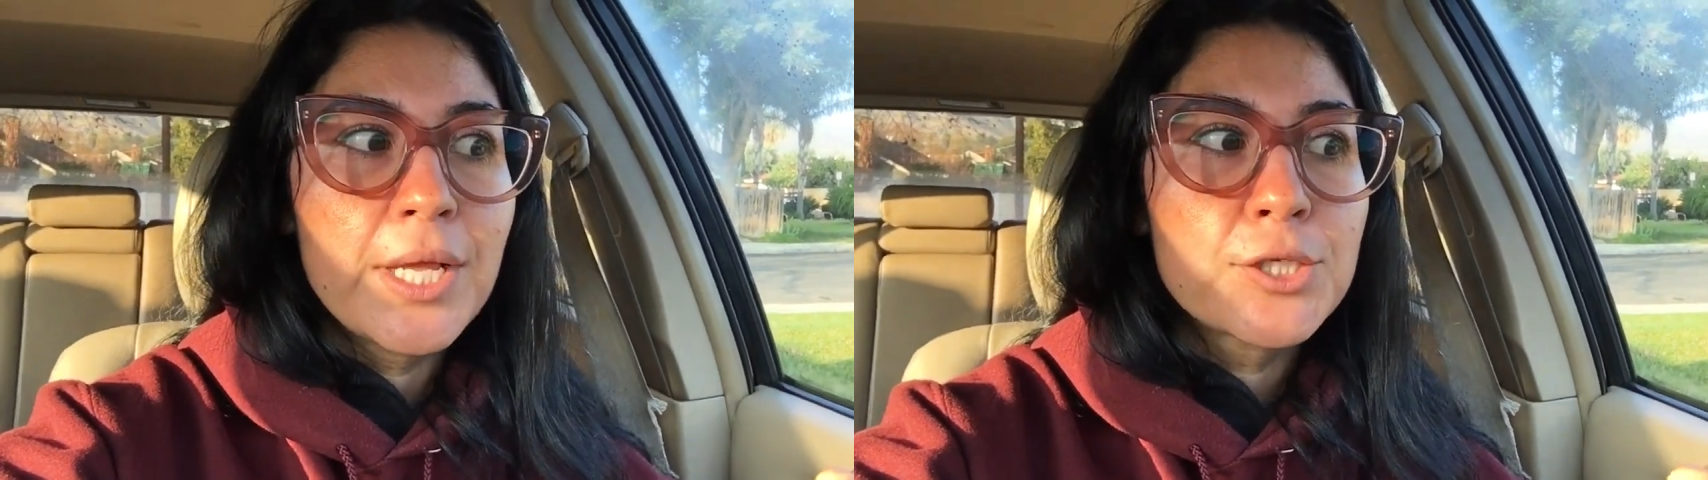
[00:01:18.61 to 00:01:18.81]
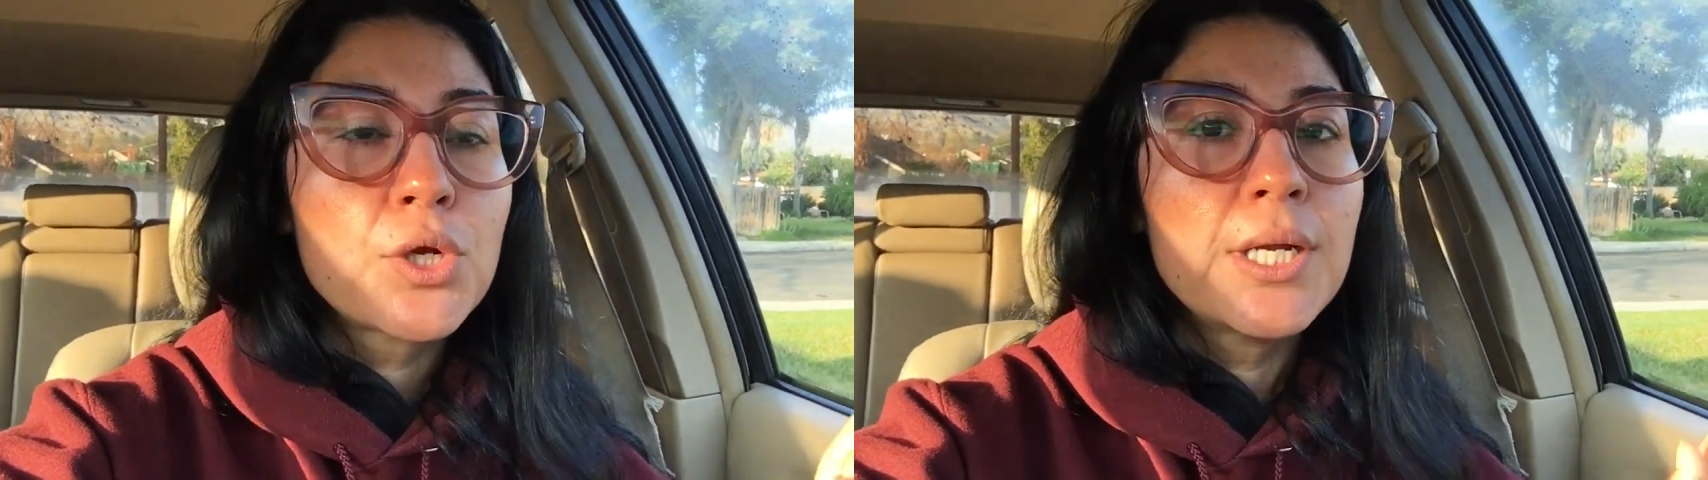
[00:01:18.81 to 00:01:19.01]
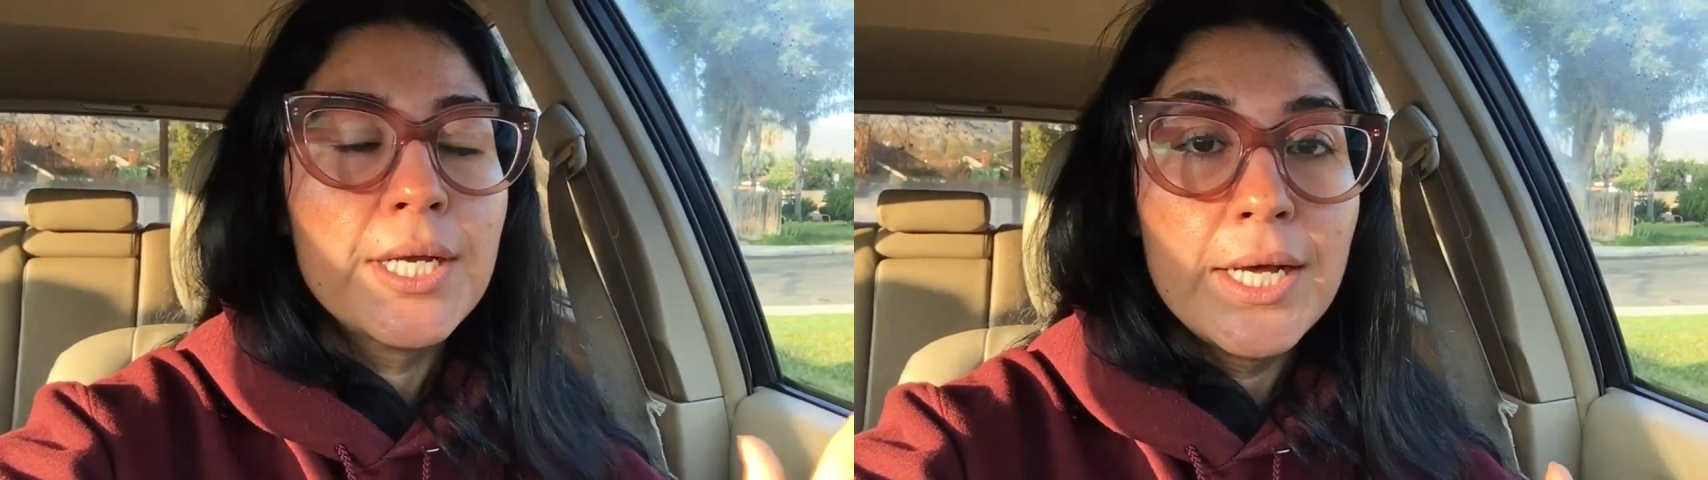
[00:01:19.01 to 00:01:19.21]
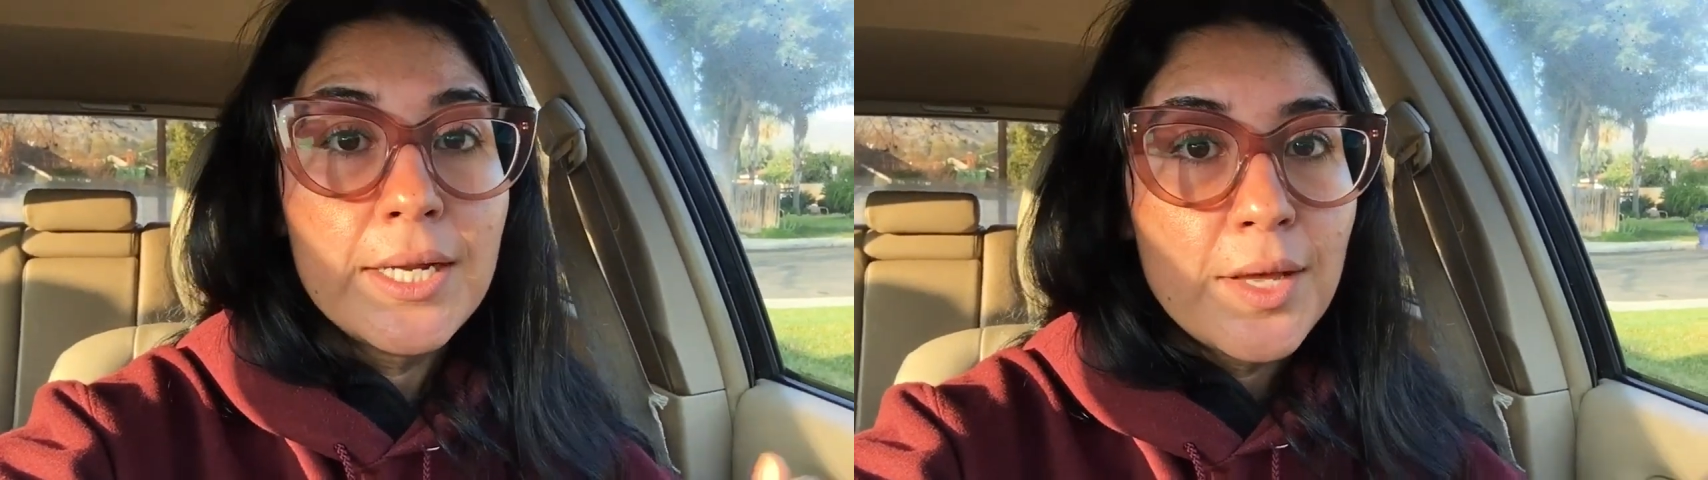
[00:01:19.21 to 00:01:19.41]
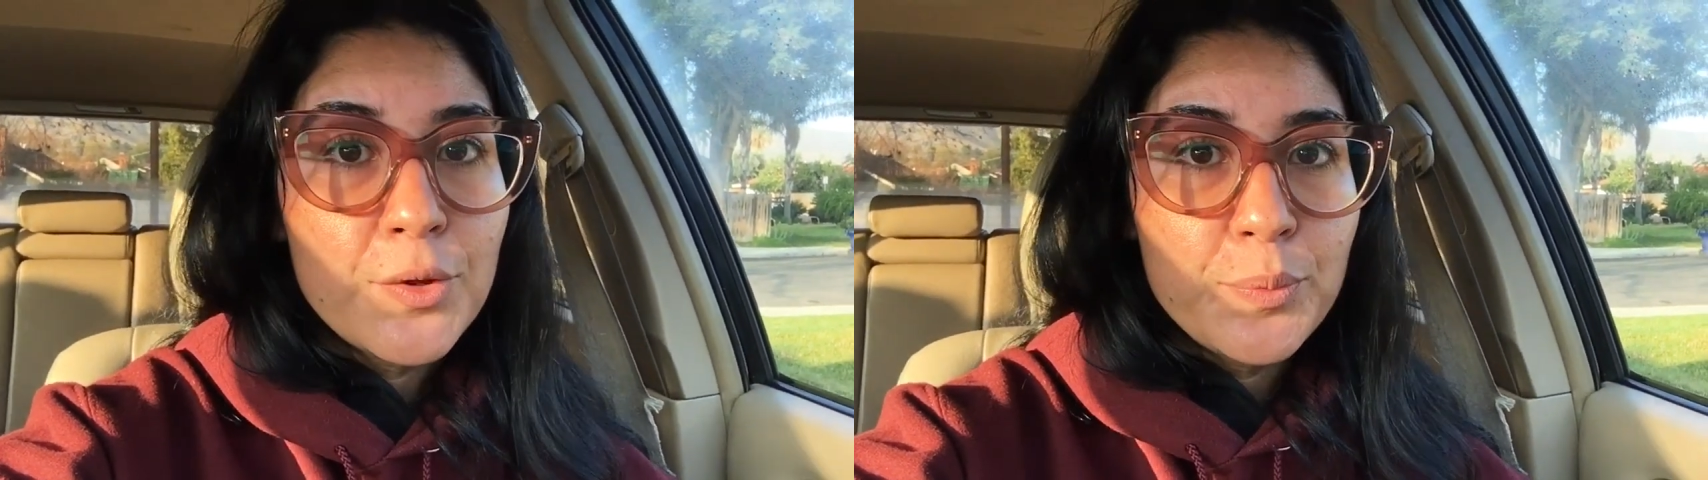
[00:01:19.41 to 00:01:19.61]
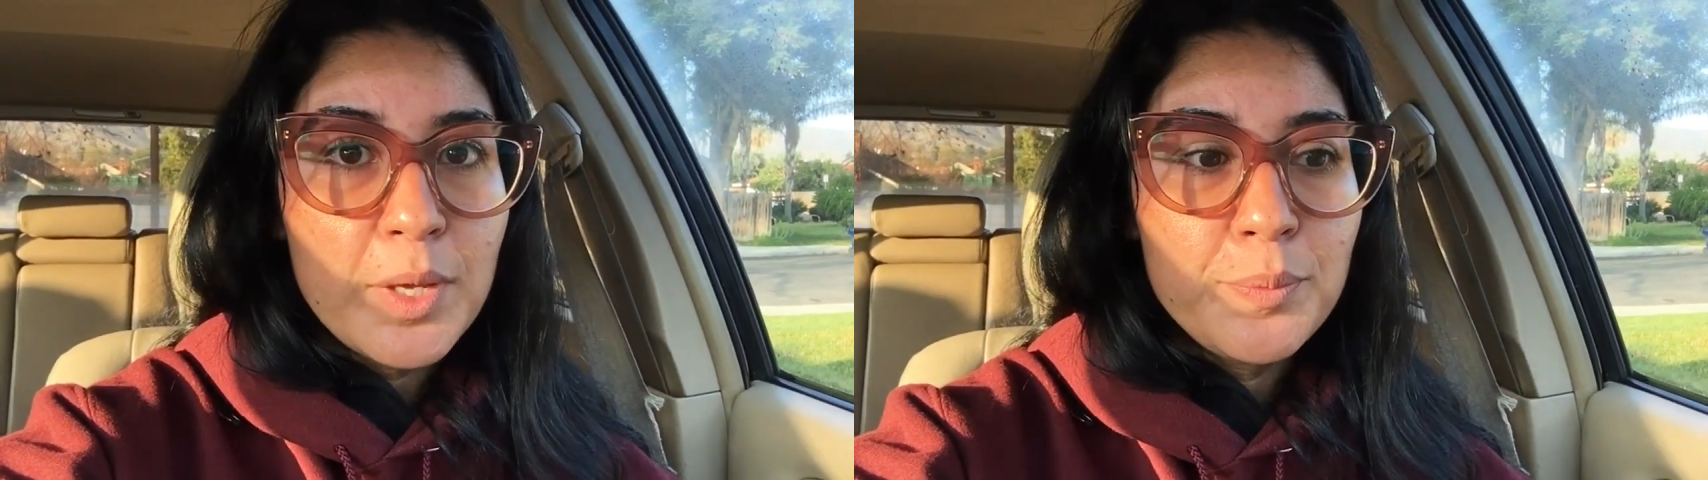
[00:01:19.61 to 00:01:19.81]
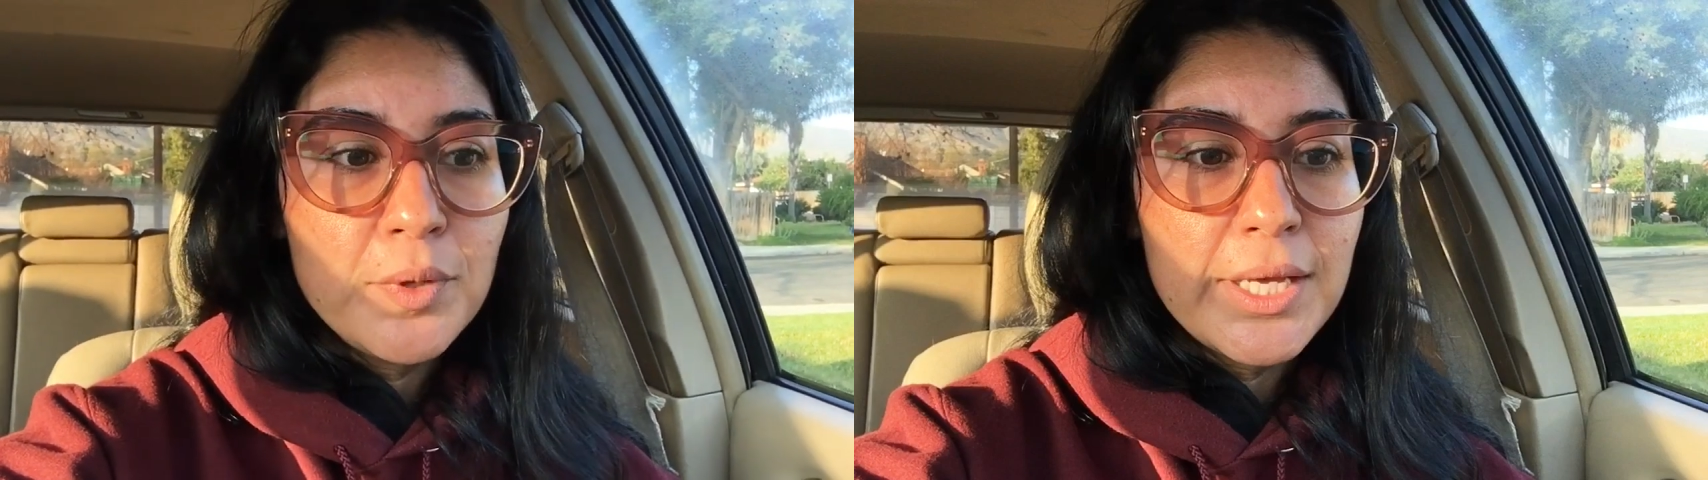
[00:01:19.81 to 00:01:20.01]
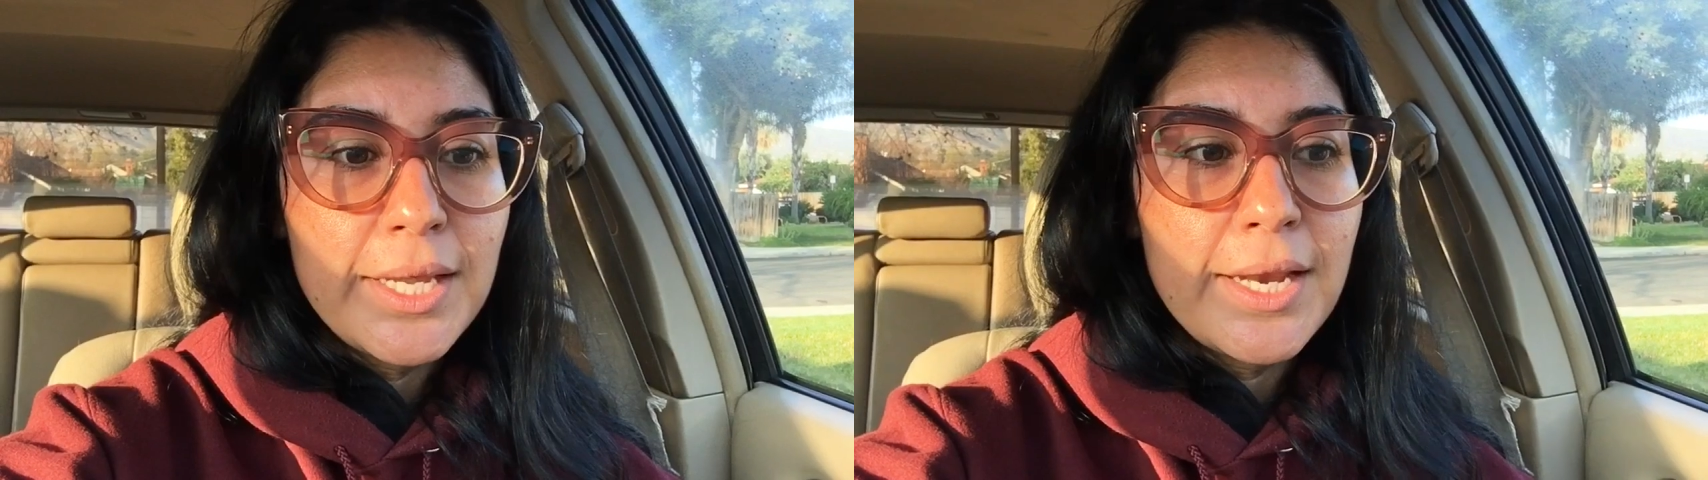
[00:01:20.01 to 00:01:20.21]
like trying to cut other people in,